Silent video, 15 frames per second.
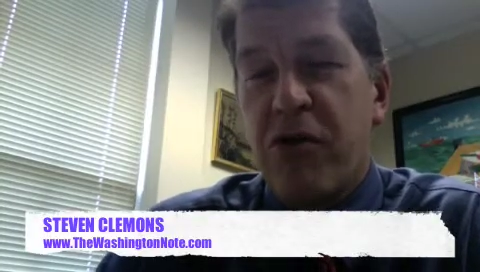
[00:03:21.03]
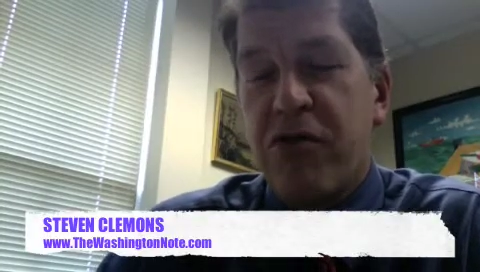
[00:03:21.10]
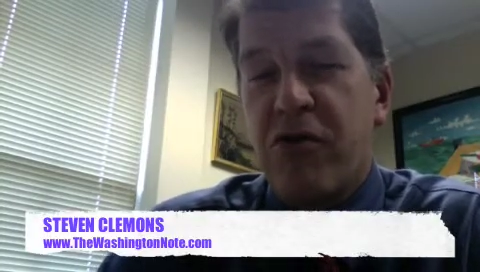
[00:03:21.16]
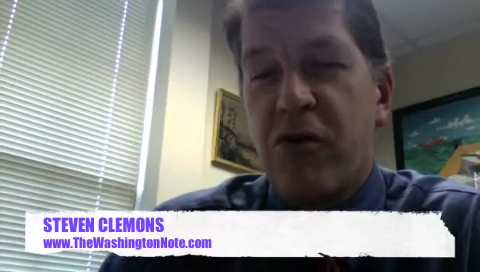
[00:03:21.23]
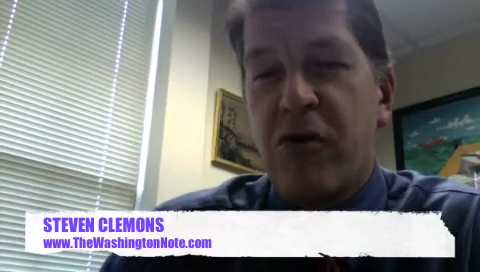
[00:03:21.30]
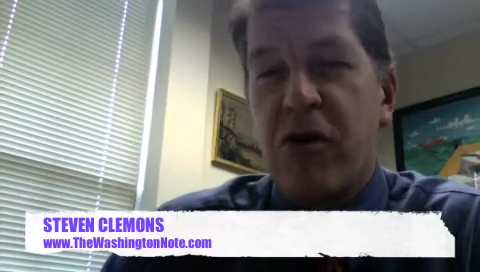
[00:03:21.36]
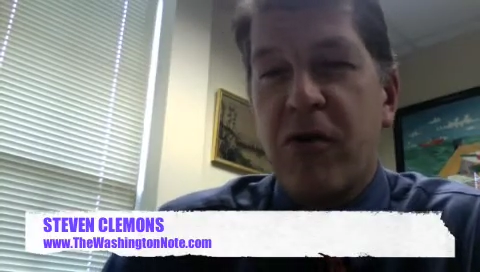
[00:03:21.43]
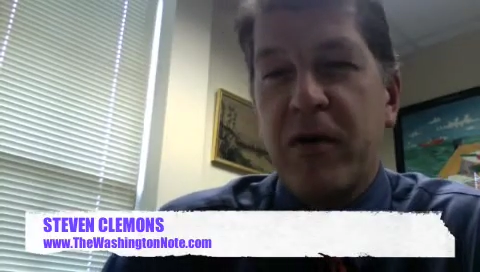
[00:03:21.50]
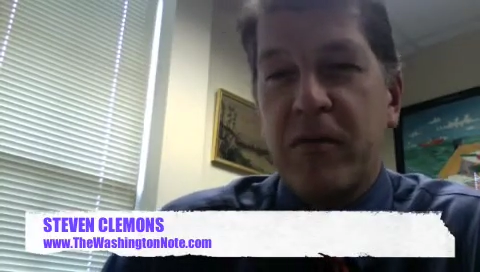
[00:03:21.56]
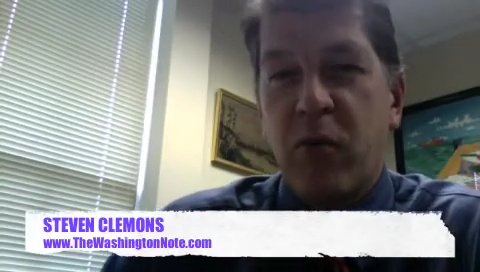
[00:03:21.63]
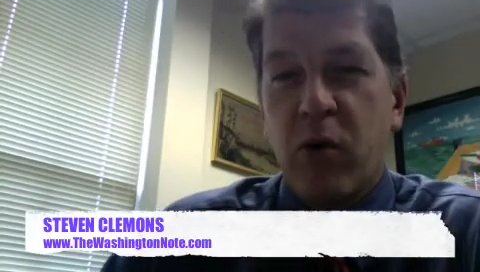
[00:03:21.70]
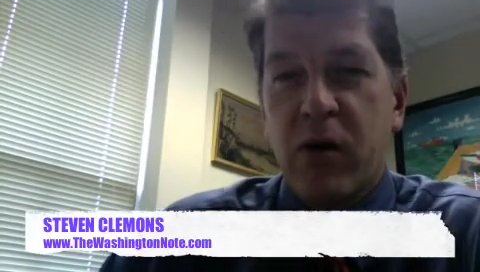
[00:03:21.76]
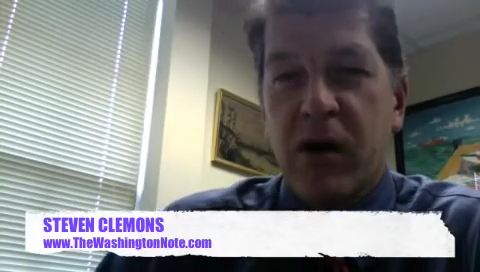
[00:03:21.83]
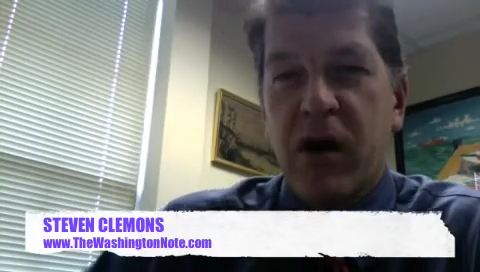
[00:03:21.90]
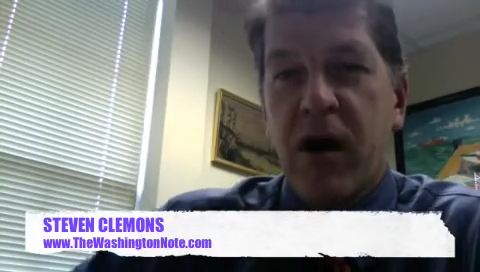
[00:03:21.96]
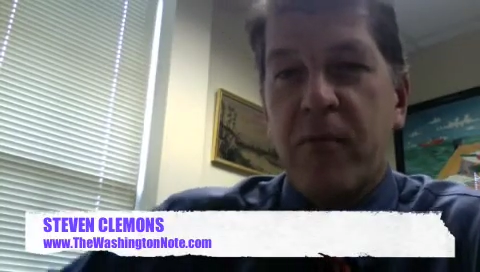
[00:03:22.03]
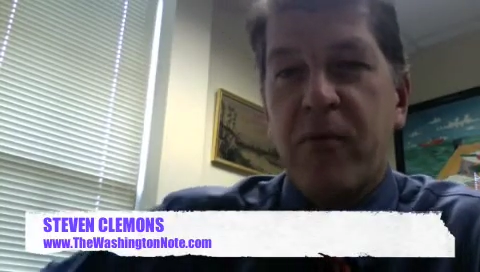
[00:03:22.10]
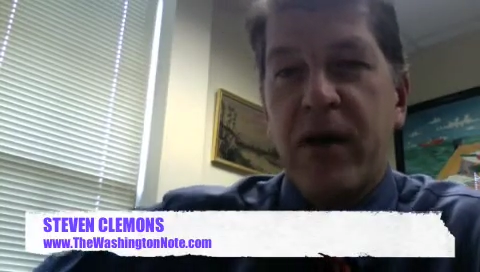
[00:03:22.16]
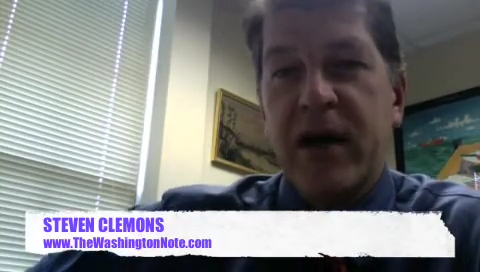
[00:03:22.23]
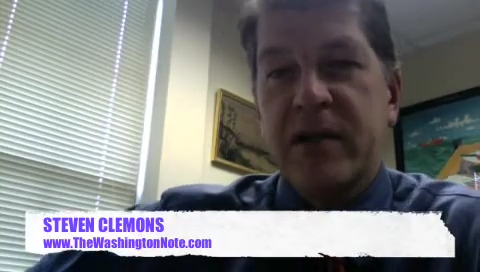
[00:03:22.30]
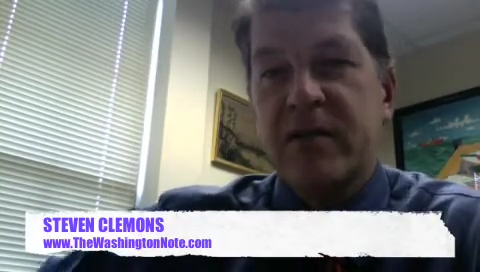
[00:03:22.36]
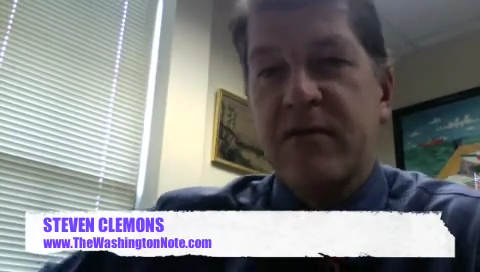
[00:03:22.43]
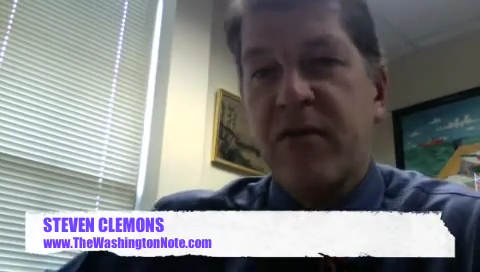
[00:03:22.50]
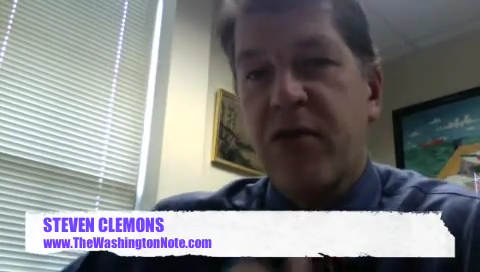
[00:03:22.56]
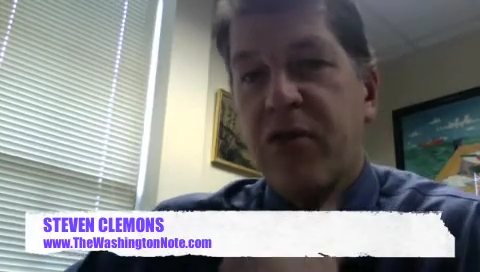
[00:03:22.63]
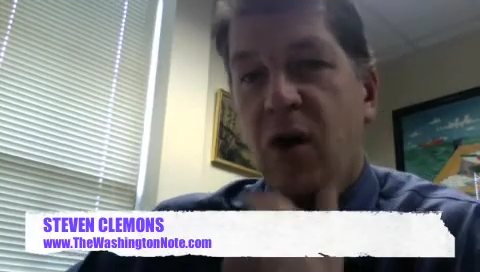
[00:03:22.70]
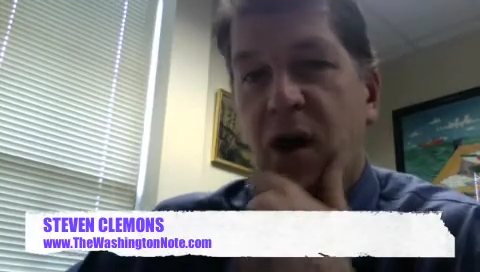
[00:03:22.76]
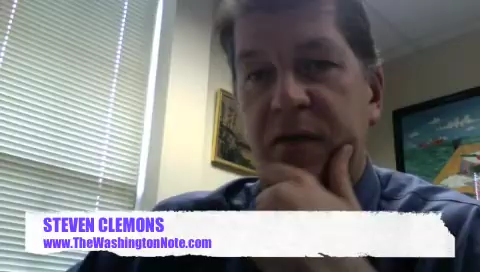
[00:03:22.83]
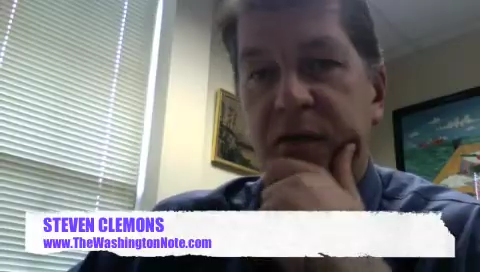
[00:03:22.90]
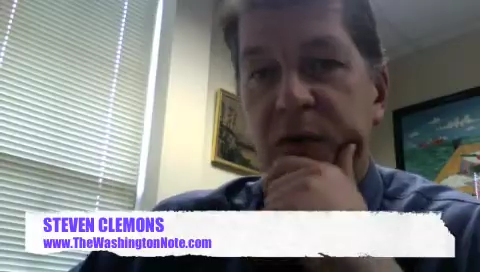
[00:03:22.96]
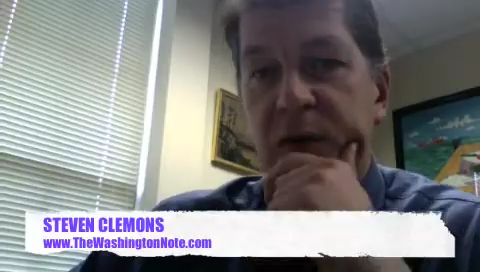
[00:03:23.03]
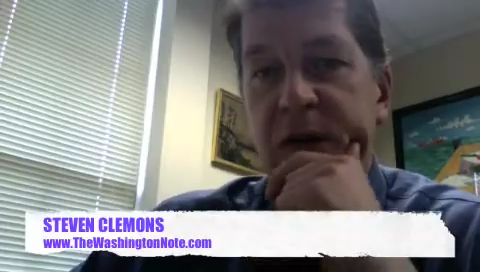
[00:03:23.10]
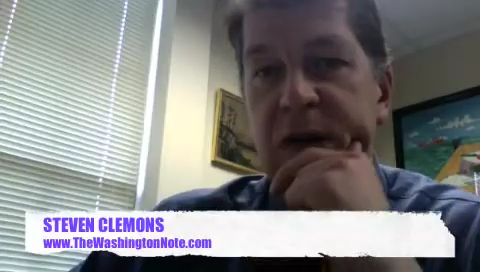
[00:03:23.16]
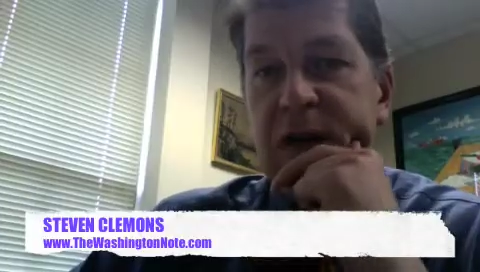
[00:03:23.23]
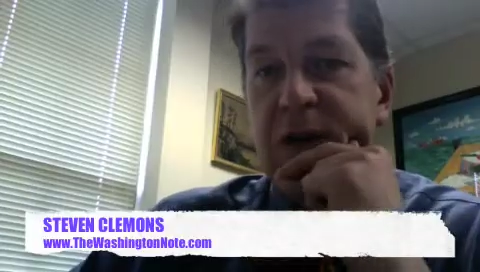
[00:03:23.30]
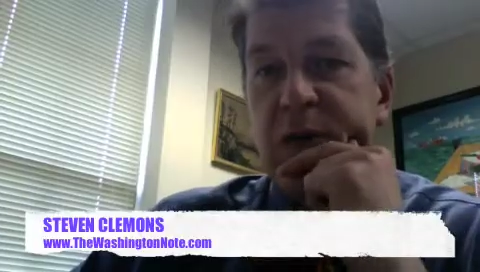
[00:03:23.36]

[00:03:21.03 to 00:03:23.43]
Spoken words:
thorough and more comprehensive and thoughtful